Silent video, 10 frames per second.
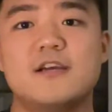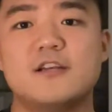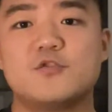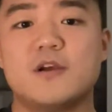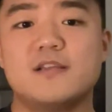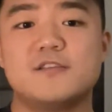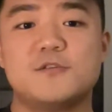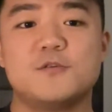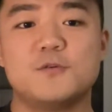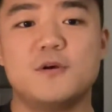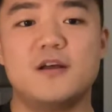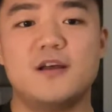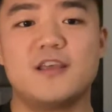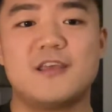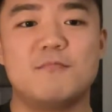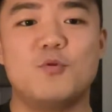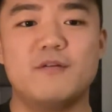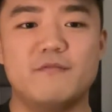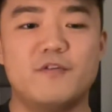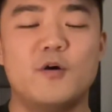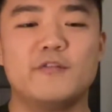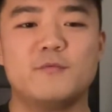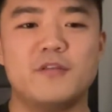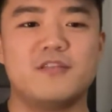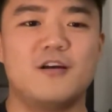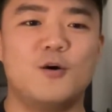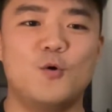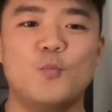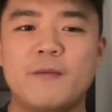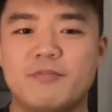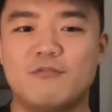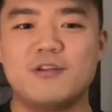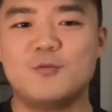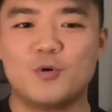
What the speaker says: Trying to get more involved with the whole Web3